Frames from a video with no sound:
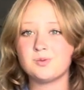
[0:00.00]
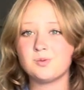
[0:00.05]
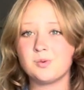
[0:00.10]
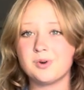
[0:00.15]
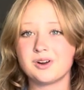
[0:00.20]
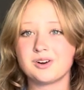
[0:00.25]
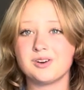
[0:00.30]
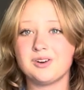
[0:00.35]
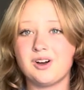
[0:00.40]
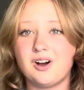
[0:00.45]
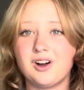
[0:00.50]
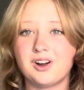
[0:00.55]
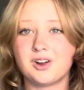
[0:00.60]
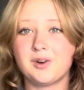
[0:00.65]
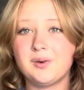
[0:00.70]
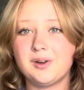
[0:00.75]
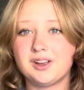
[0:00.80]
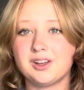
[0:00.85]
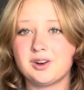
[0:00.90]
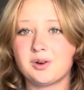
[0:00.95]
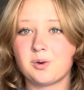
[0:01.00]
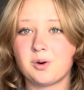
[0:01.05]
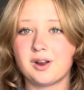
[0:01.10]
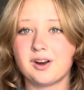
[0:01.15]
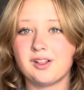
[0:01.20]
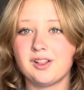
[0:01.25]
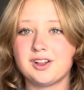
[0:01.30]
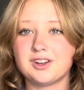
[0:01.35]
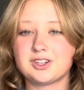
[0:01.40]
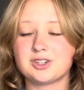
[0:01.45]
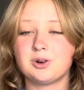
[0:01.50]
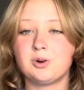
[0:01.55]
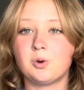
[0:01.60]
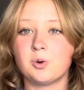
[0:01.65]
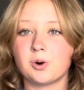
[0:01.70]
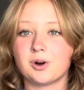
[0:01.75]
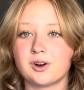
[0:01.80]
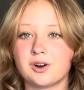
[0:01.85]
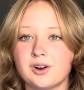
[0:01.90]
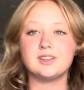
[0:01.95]
we are not going in chronological
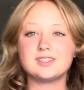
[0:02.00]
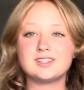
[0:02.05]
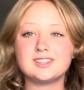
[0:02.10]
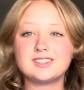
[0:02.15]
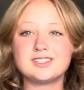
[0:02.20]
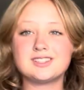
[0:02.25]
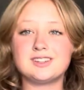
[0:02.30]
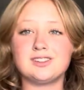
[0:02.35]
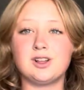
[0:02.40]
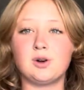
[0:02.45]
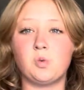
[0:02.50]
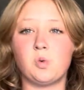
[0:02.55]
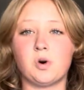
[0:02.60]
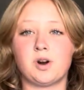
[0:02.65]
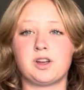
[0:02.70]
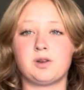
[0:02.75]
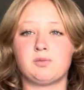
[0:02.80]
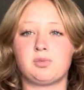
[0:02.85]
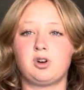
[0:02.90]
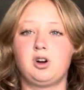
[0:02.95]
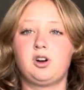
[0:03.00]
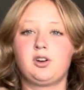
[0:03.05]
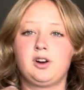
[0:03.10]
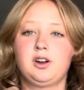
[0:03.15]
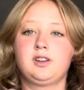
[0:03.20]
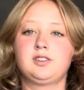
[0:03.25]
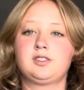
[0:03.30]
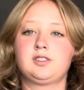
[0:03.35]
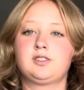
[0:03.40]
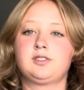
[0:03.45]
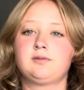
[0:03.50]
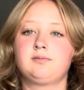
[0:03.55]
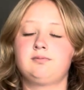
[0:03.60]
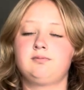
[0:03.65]
order. This is still a work in progress.